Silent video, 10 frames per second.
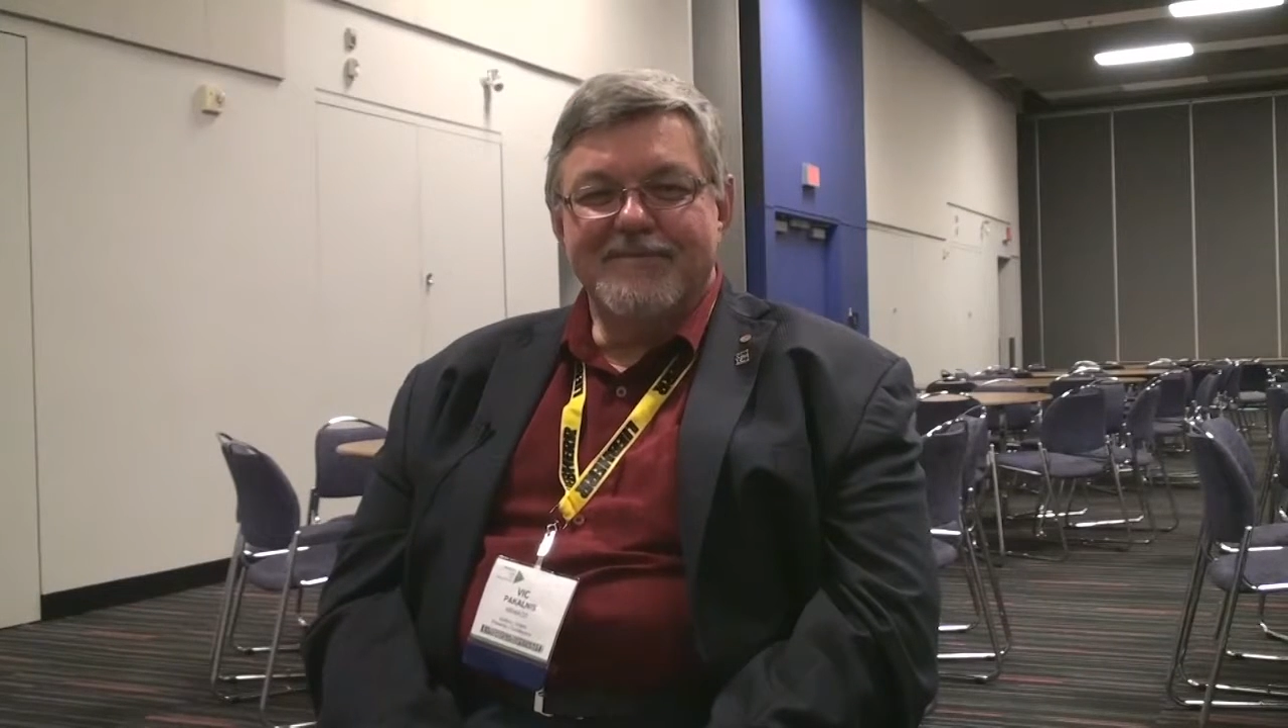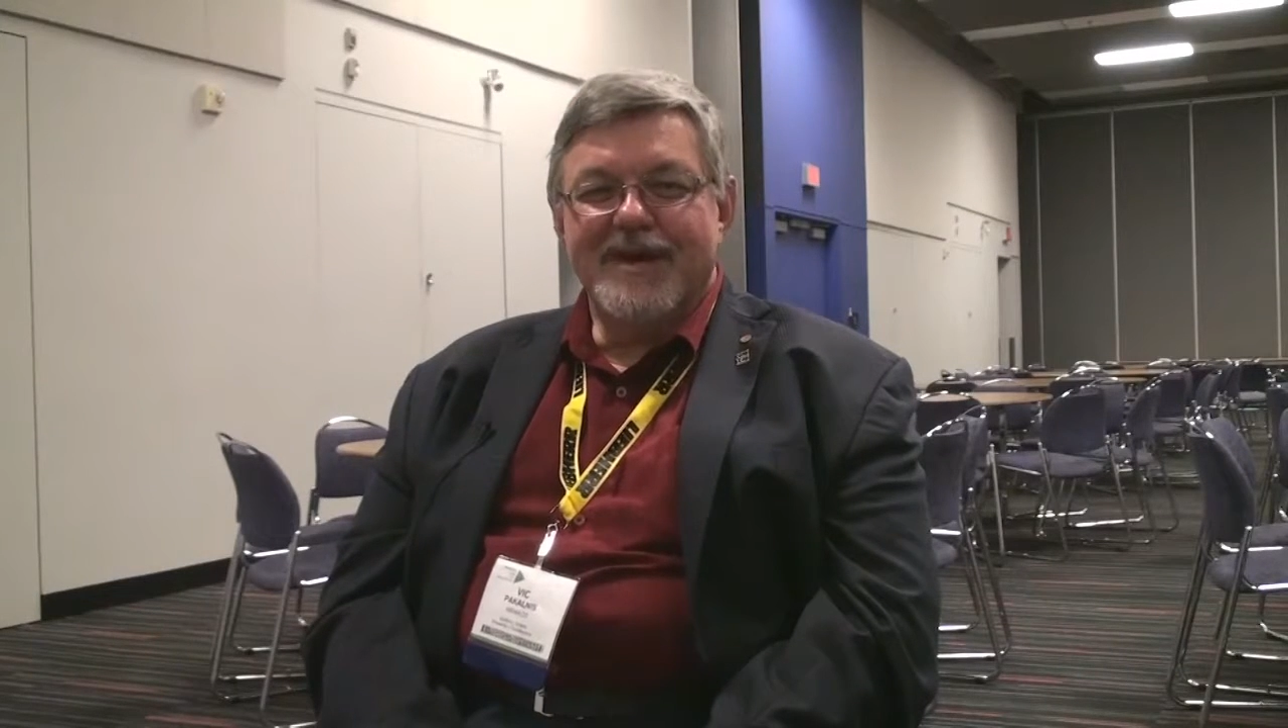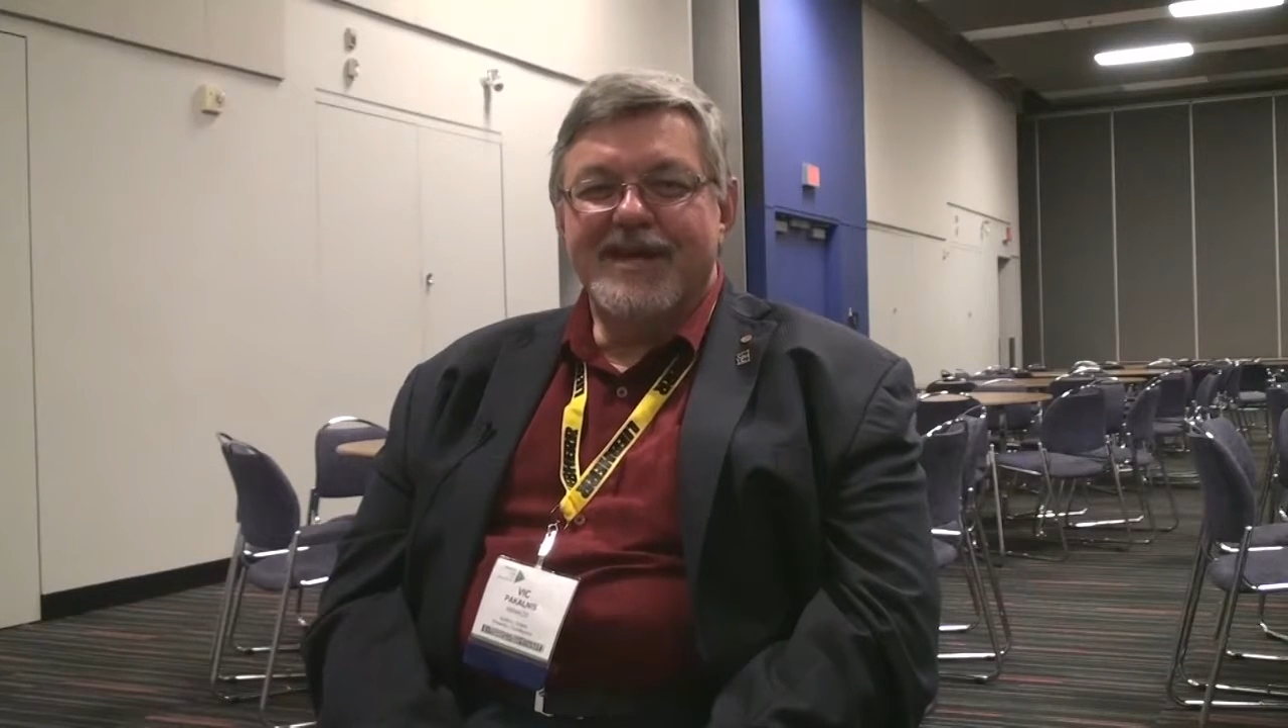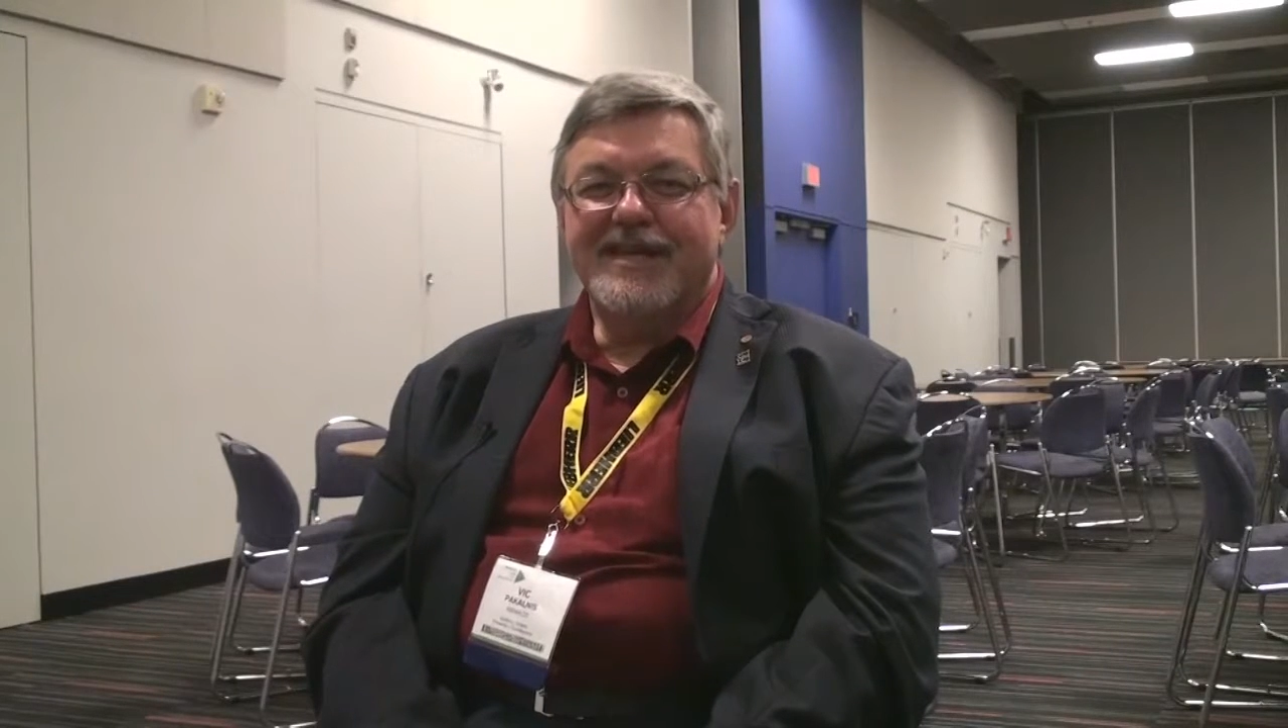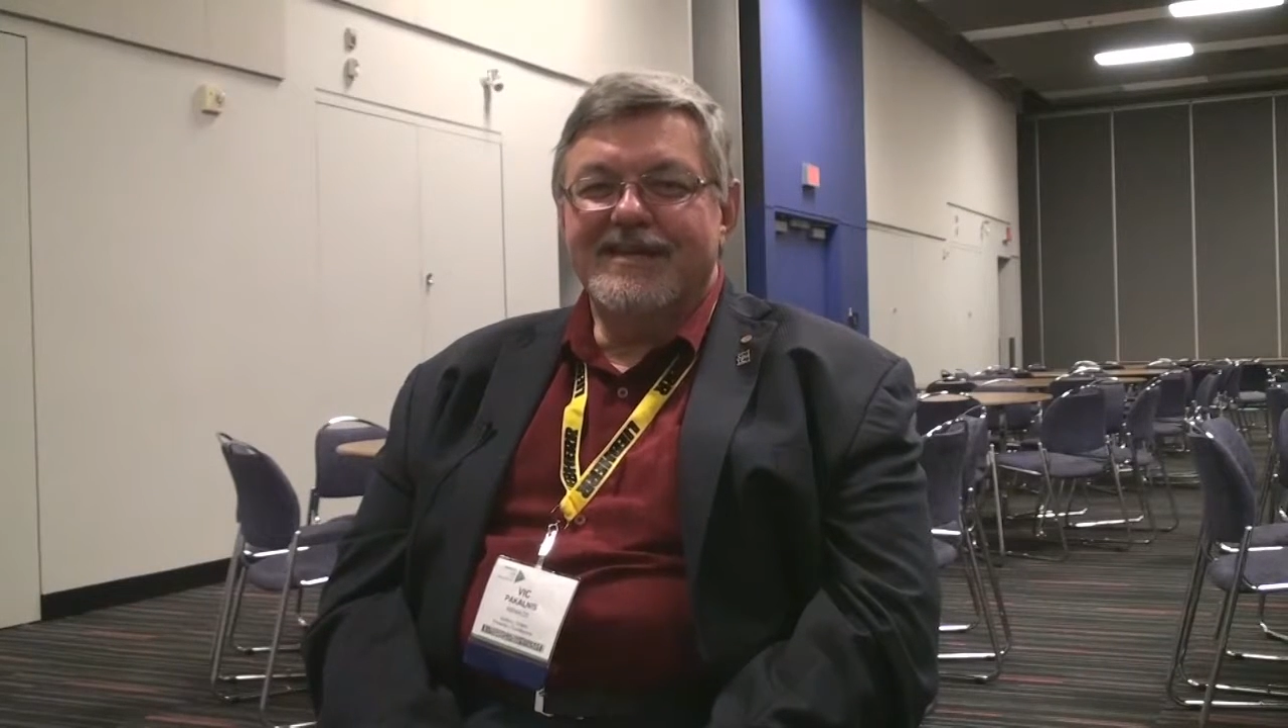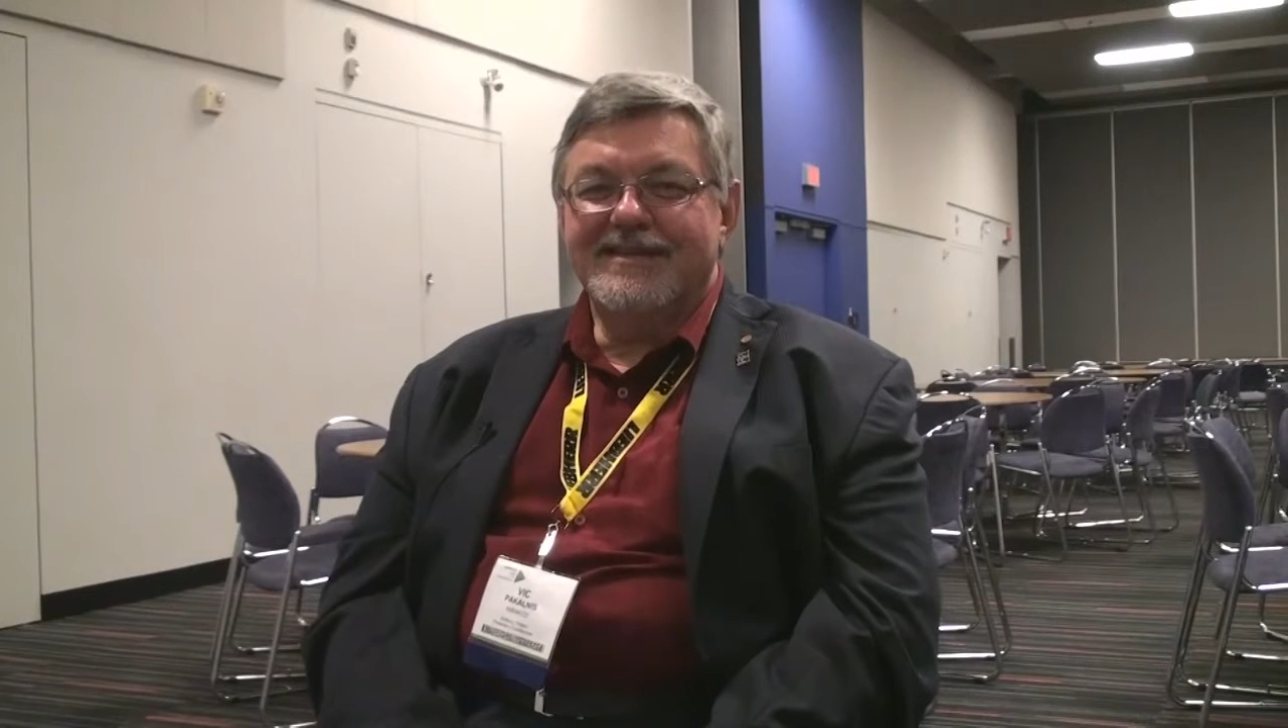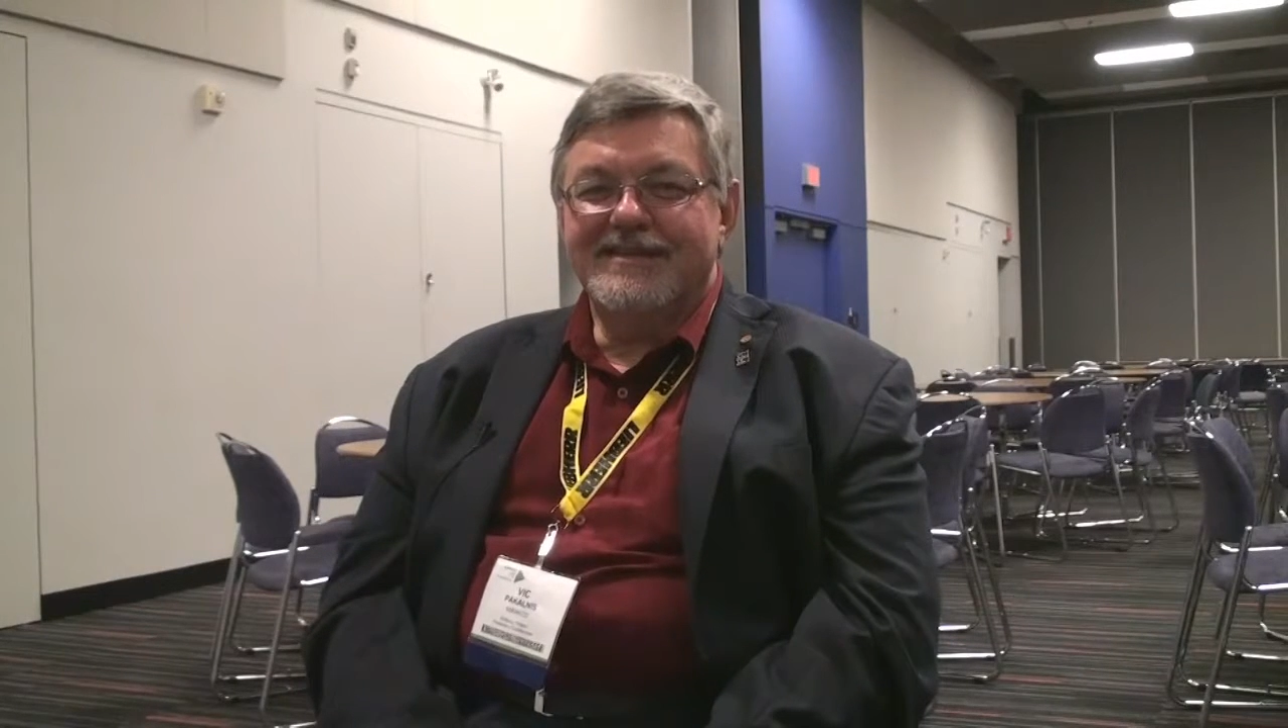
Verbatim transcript: in mining,